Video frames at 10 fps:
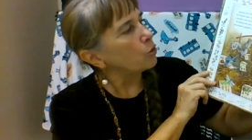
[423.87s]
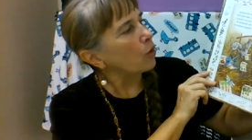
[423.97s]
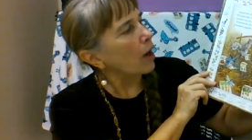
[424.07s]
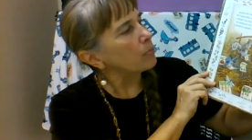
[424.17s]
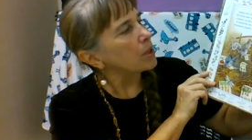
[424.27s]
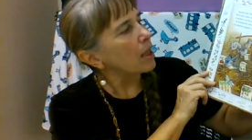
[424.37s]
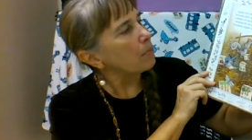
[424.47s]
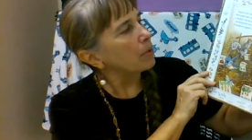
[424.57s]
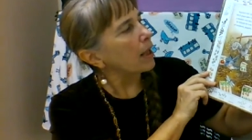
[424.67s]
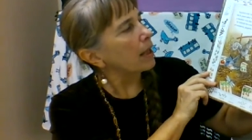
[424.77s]
crops,
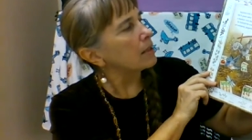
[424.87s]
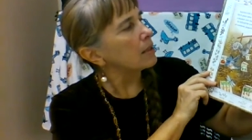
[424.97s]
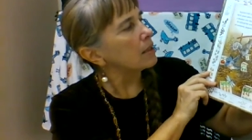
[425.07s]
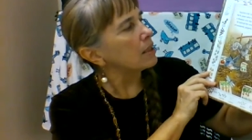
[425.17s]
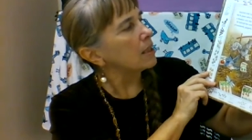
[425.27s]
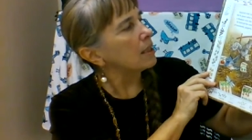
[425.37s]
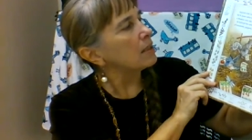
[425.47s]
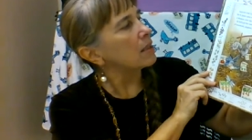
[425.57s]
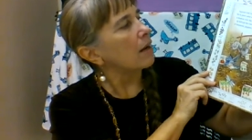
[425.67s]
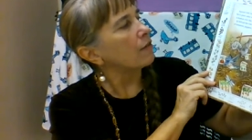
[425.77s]
they planted
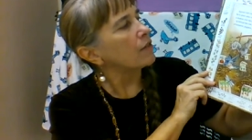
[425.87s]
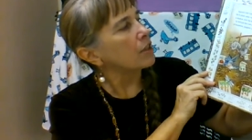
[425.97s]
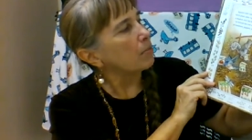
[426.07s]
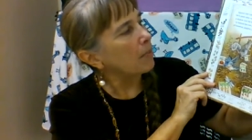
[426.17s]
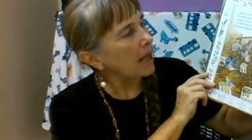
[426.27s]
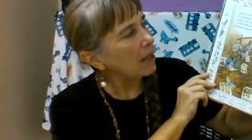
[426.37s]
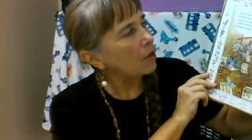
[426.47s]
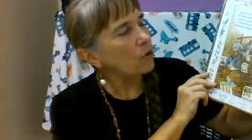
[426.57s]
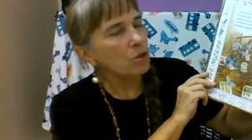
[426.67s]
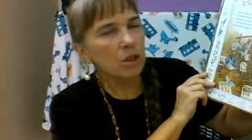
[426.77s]
seeds of
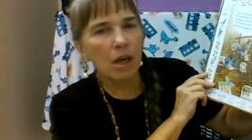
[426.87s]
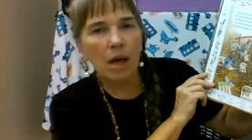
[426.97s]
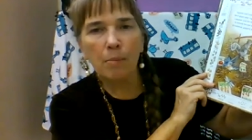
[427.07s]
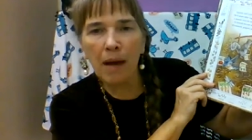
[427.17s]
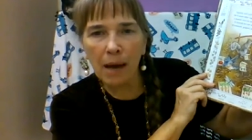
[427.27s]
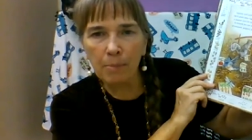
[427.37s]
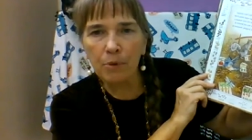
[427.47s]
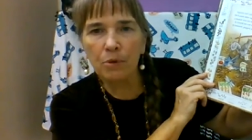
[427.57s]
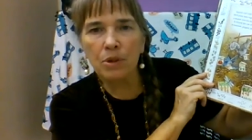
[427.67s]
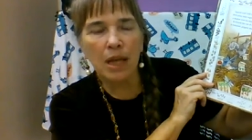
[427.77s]
tomatoes,
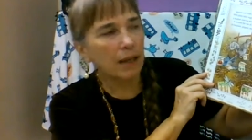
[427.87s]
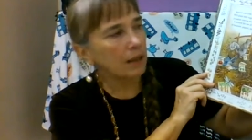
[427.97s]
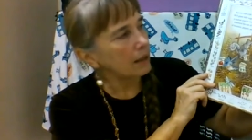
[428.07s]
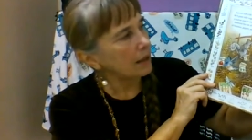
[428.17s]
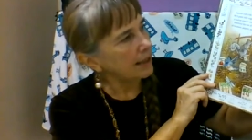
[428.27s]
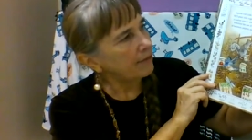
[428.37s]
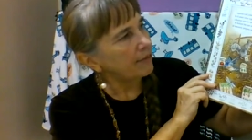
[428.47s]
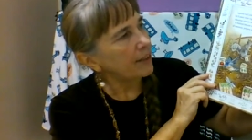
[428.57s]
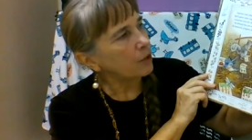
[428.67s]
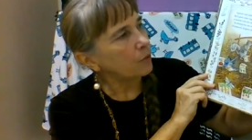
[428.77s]
peppers, and
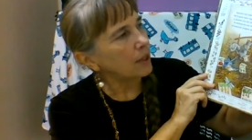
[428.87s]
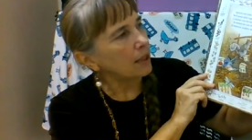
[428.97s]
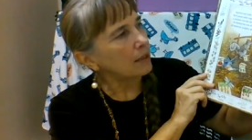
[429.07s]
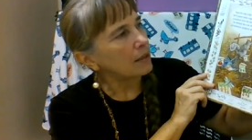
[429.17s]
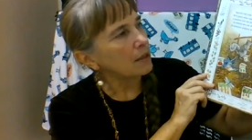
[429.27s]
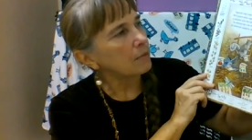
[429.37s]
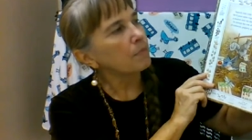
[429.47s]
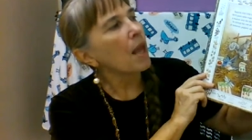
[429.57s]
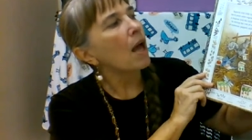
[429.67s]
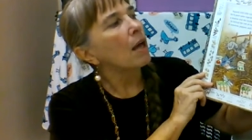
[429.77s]
leafy greens.
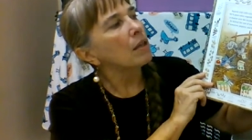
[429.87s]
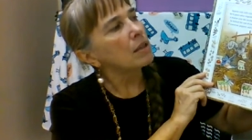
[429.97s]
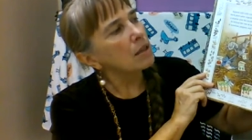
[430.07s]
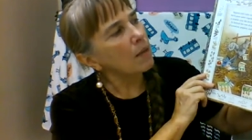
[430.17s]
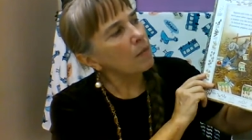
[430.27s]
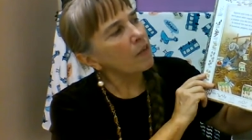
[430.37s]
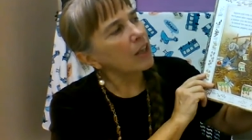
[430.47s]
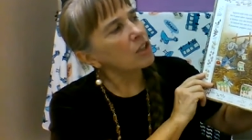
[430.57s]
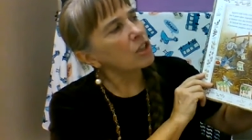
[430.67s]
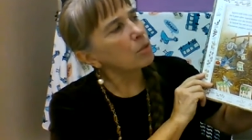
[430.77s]
Some
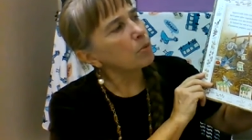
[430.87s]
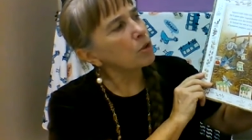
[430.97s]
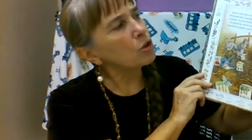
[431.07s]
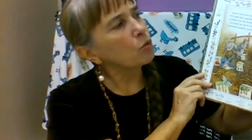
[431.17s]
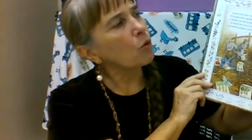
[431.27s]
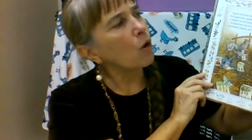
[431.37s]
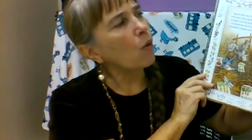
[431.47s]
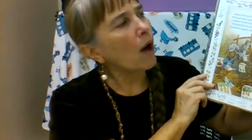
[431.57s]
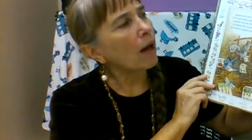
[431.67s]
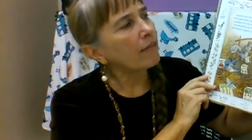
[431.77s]
vegetables grow
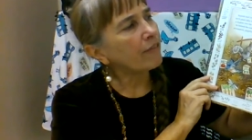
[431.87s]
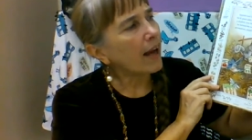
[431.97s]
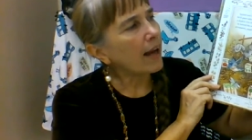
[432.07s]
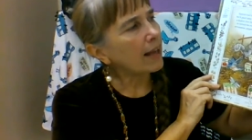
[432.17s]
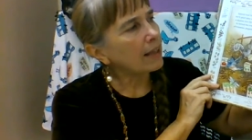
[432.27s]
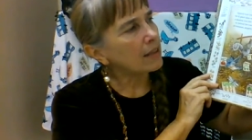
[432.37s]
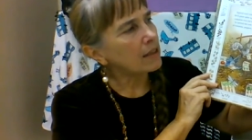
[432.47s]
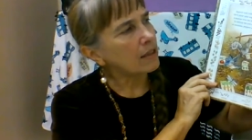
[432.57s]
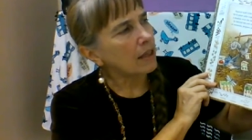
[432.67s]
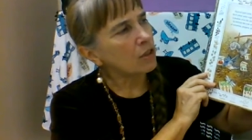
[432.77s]
on vines,
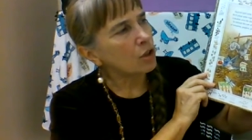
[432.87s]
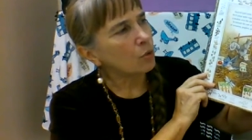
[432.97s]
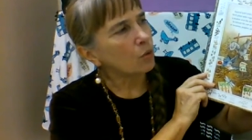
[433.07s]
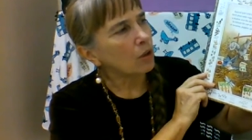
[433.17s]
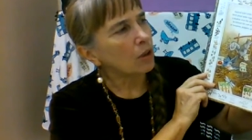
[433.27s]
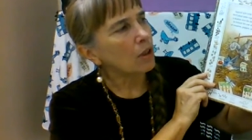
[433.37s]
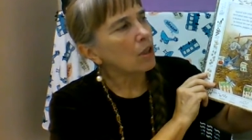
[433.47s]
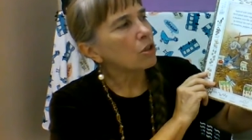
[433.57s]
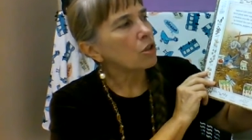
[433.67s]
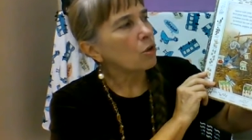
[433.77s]
said Squirrel,
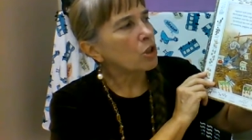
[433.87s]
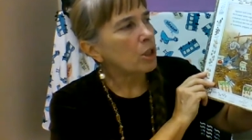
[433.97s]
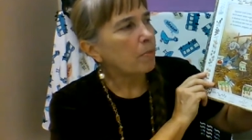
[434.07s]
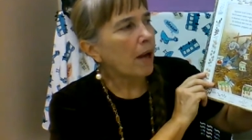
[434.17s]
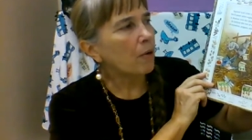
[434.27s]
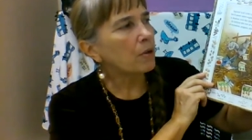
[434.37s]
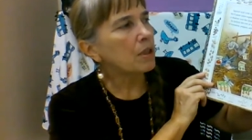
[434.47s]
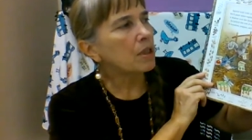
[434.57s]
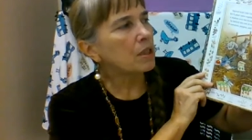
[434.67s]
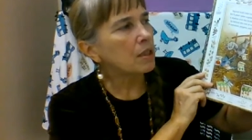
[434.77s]
so she
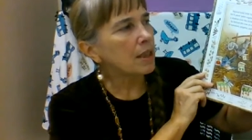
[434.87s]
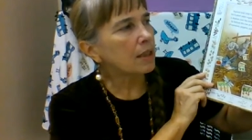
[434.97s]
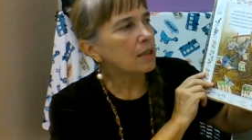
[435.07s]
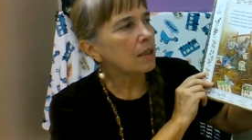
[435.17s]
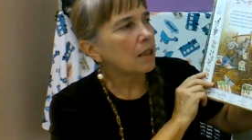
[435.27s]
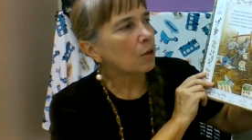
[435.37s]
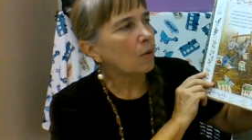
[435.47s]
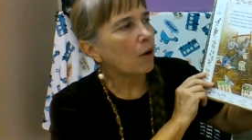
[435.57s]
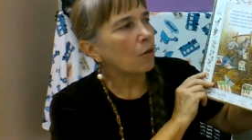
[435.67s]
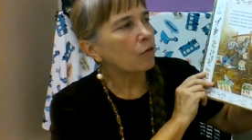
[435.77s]
pounded sticks in the
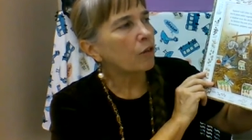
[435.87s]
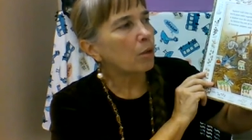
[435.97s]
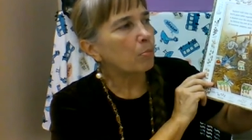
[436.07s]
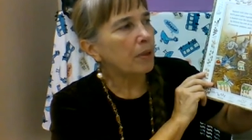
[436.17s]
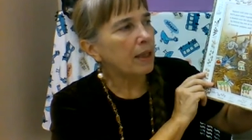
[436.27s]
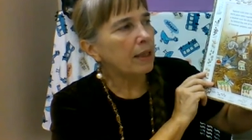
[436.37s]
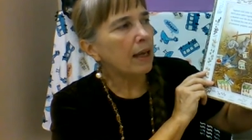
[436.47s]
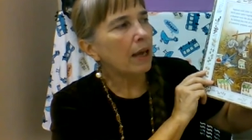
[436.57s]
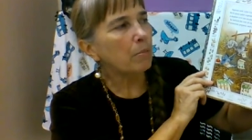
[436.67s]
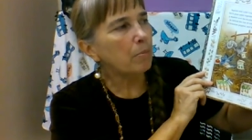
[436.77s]
ground for the
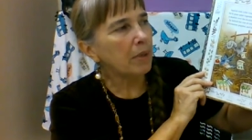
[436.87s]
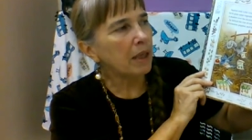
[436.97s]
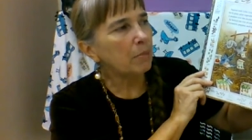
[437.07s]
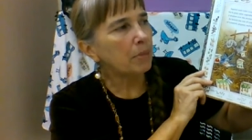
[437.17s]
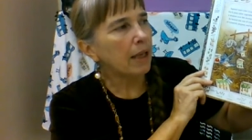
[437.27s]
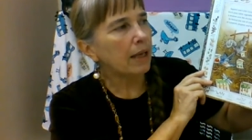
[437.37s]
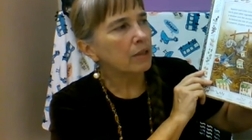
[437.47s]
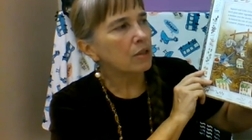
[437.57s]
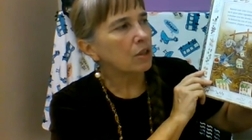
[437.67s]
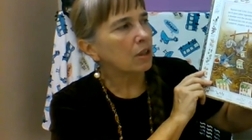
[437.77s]
pea and bean
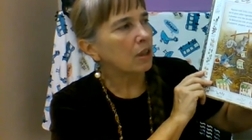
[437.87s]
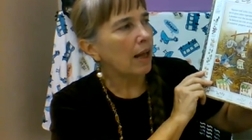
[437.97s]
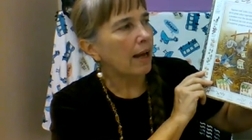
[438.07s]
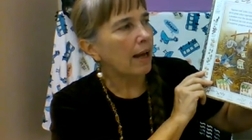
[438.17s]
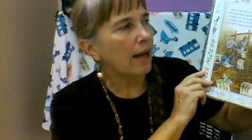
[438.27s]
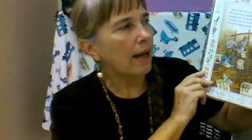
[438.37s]
plants to climb.